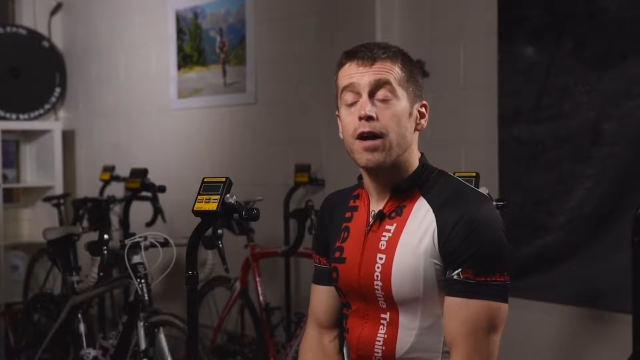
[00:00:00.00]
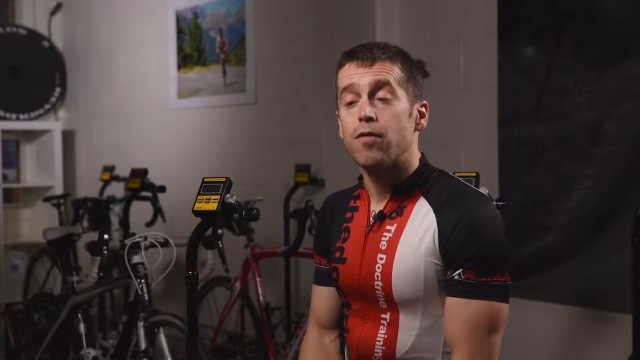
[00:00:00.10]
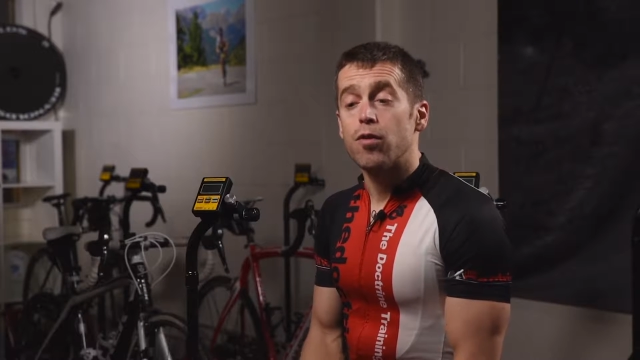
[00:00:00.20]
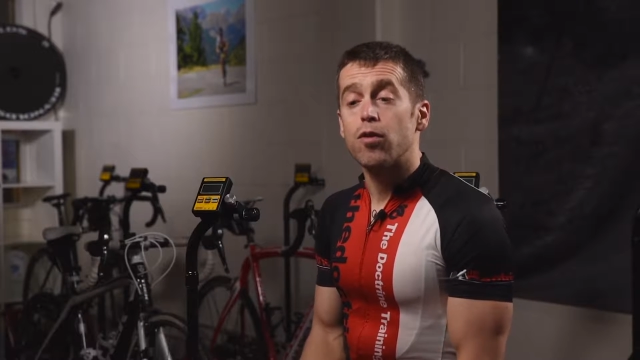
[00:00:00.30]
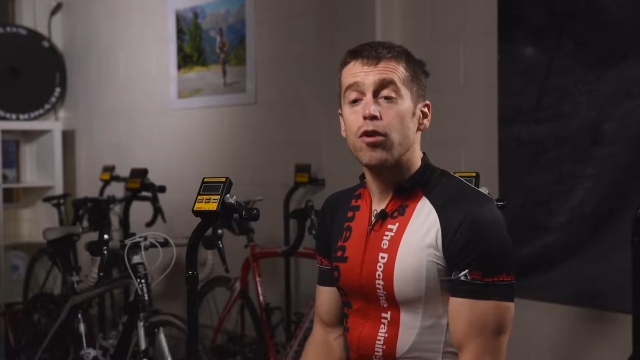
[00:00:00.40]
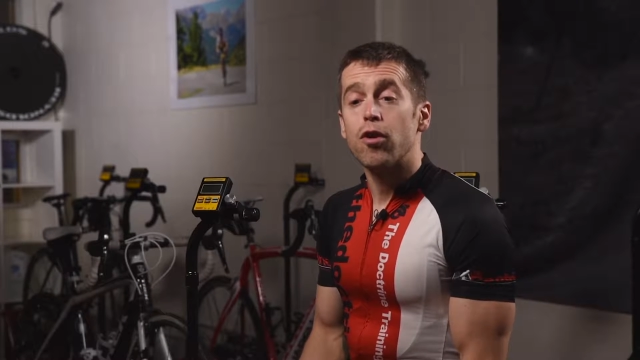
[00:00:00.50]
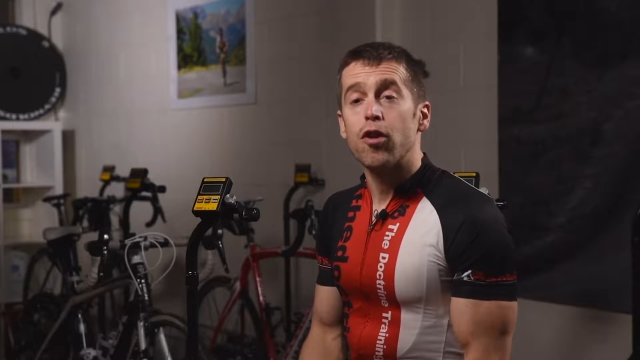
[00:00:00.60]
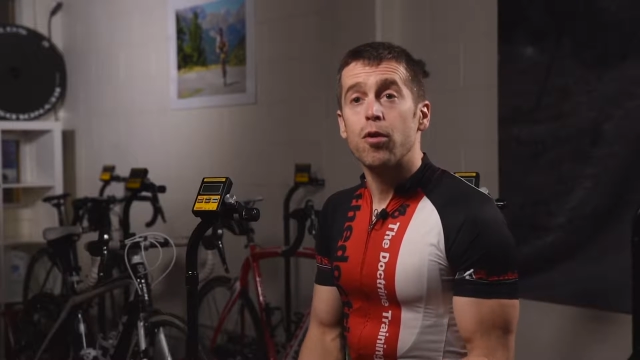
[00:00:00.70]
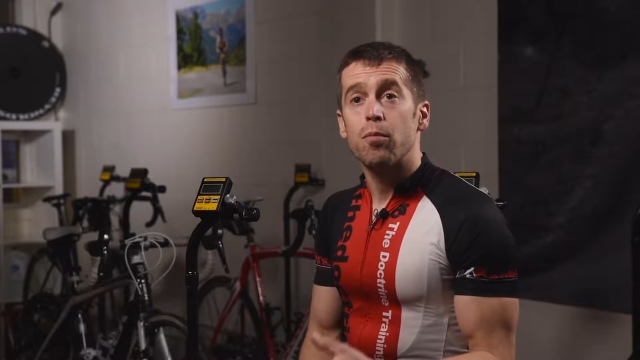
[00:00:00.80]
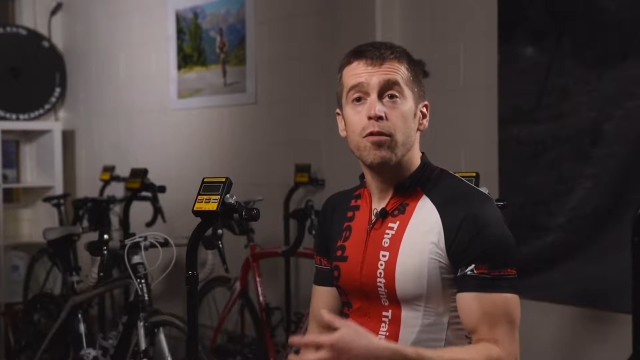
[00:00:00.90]
if you
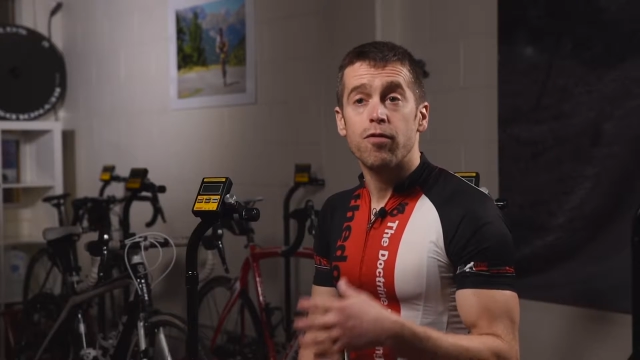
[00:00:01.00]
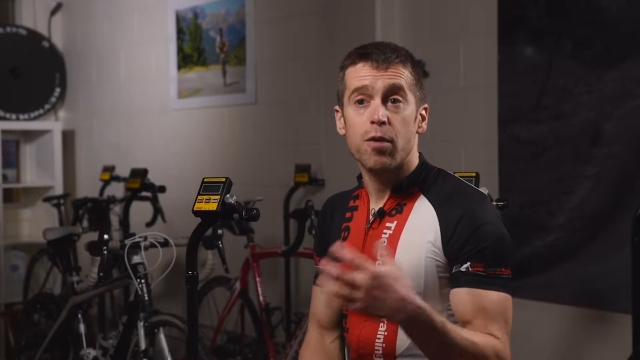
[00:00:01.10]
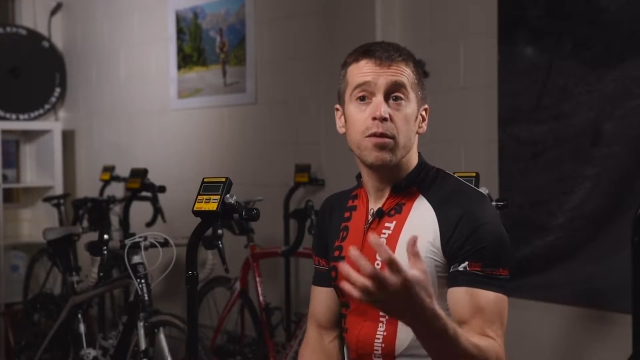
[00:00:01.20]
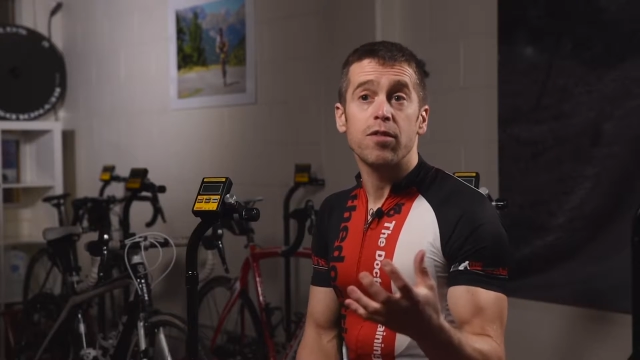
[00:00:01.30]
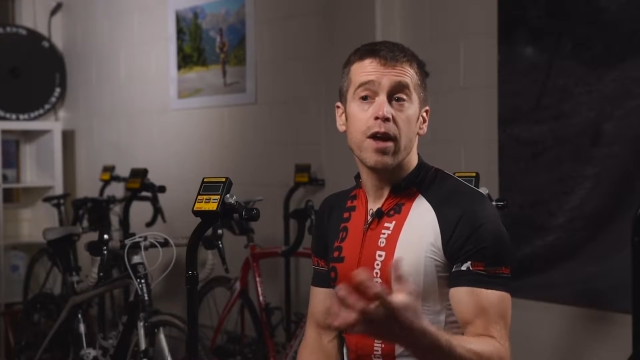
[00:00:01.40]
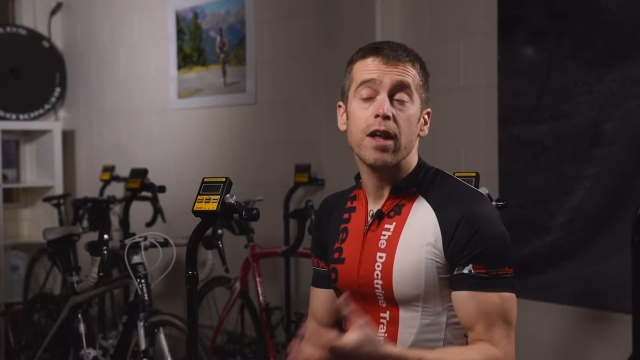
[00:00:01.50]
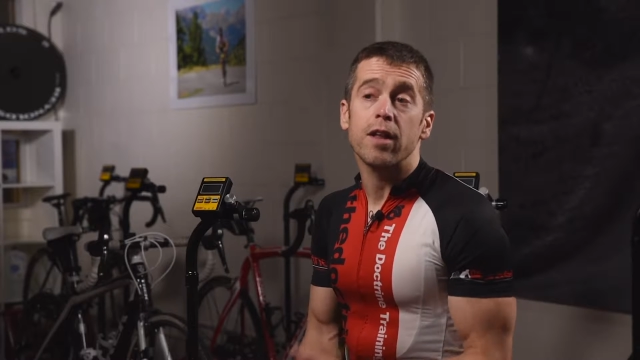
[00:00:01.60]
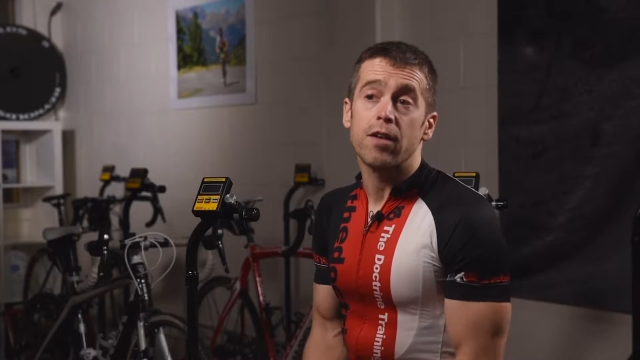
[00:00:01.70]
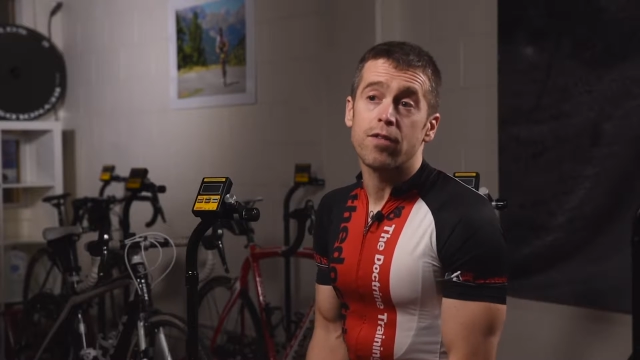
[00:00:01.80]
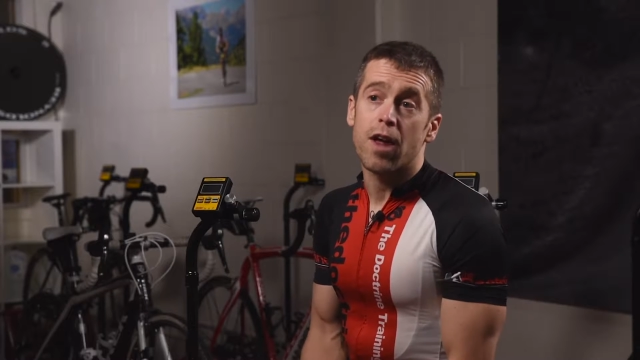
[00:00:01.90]
learn them from a
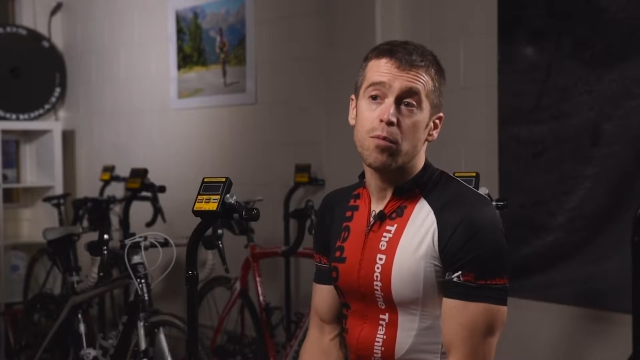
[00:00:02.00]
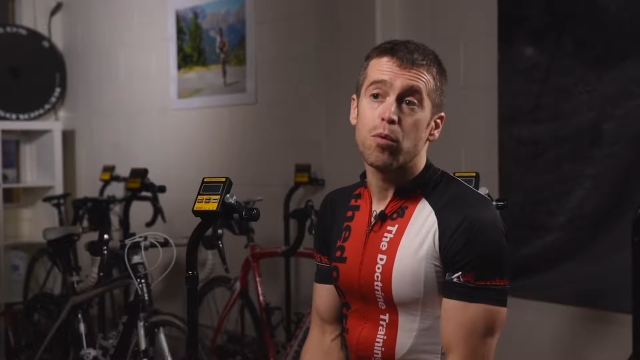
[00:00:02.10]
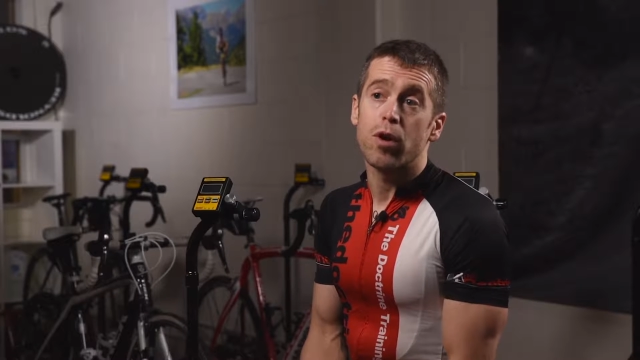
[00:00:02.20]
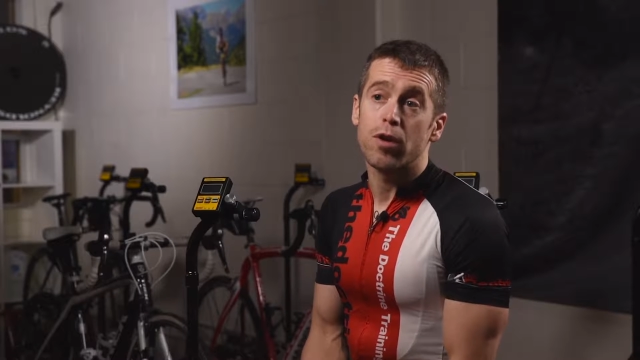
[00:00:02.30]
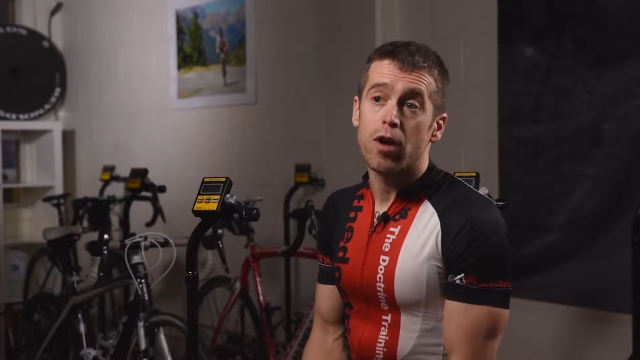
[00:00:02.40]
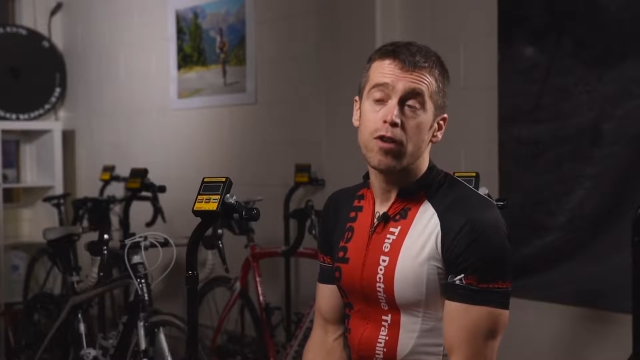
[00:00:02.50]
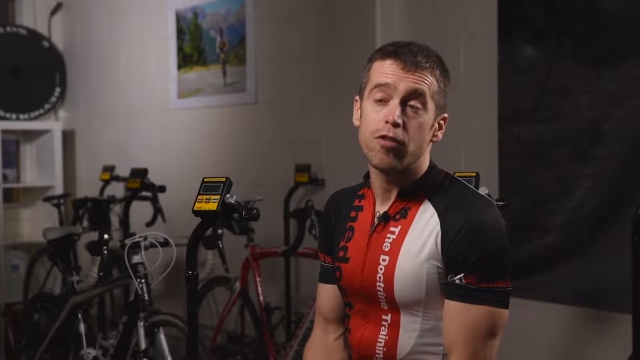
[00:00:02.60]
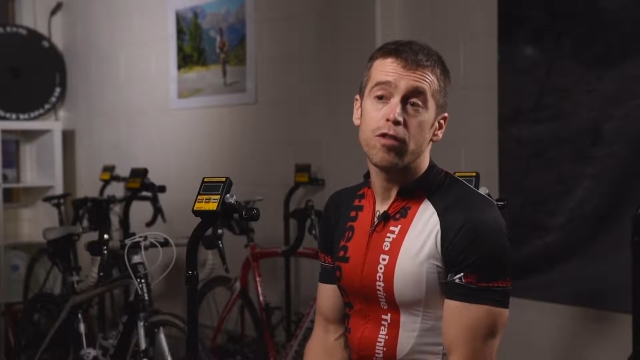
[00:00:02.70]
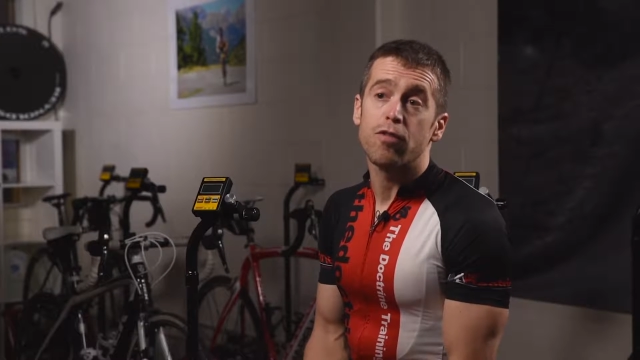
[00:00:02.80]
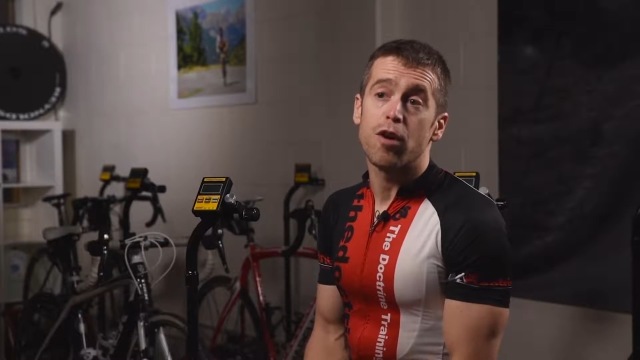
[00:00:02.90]
cycling standpoint, not
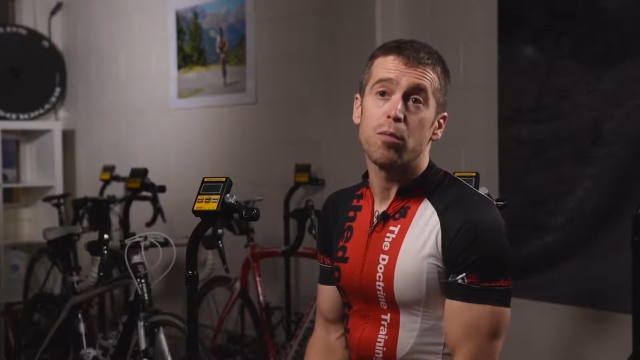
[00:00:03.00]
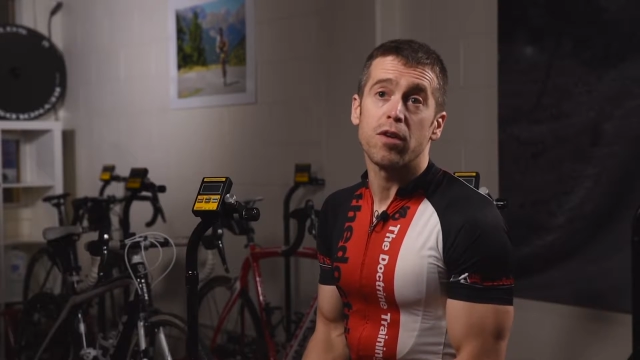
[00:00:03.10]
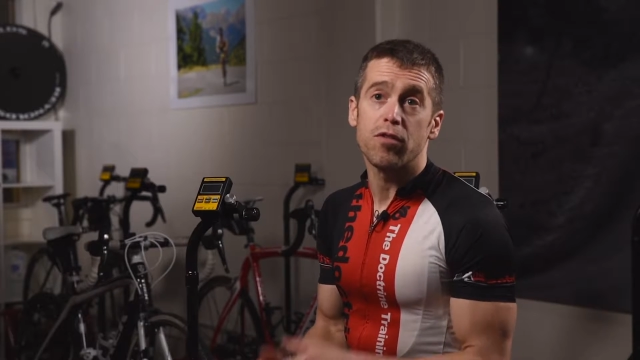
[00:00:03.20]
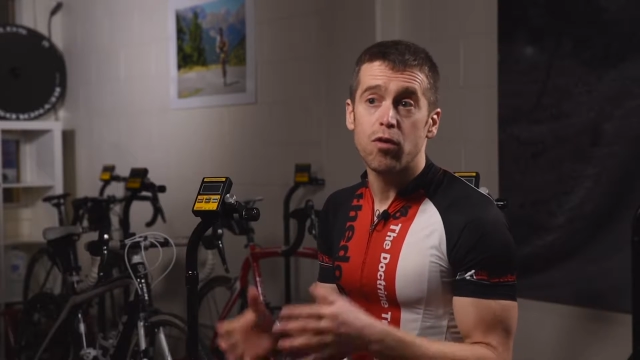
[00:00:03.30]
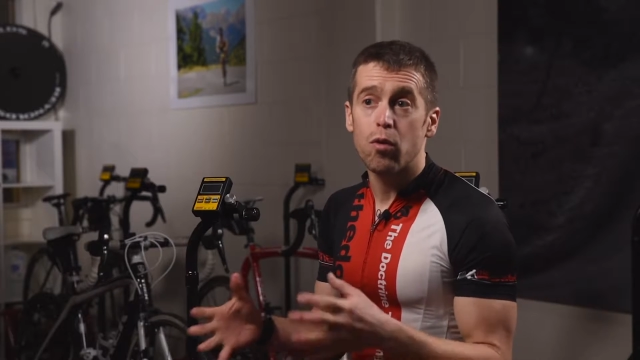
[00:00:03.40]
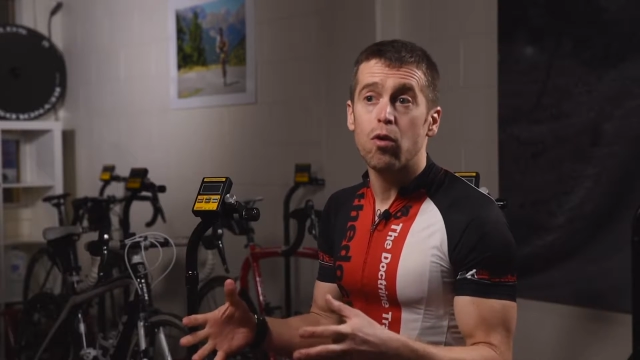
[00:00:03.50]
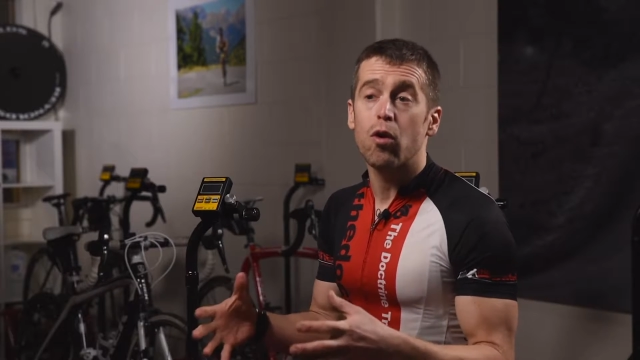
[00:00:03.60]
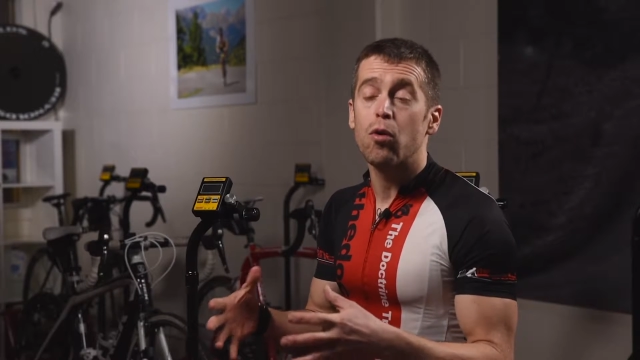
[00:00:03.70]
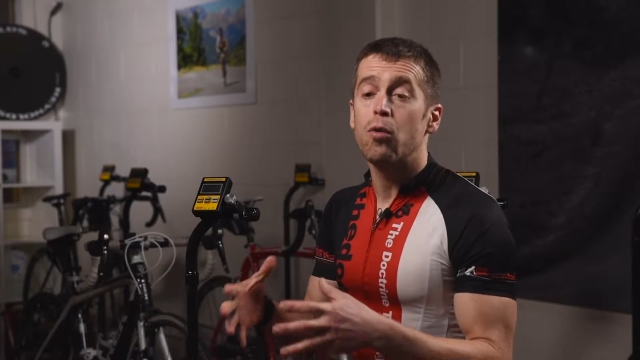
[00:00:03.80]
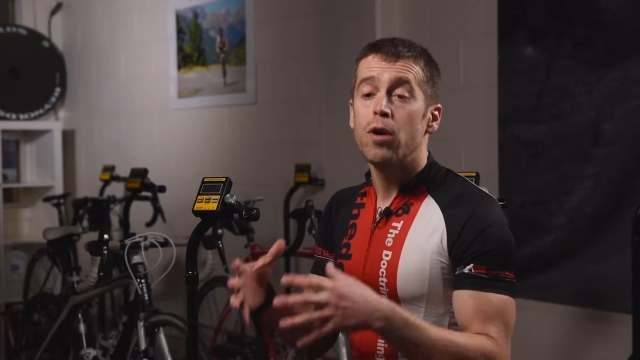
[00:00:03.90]
just from a
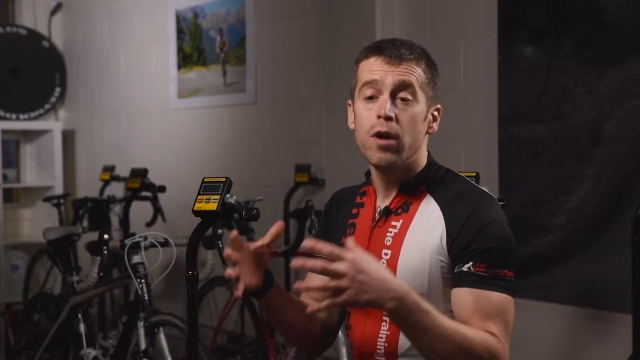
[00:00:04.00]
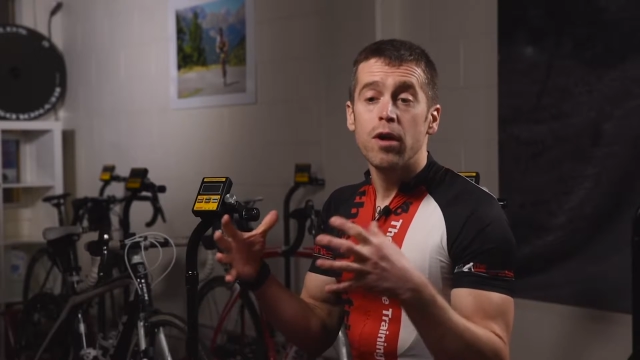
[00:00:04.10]
solo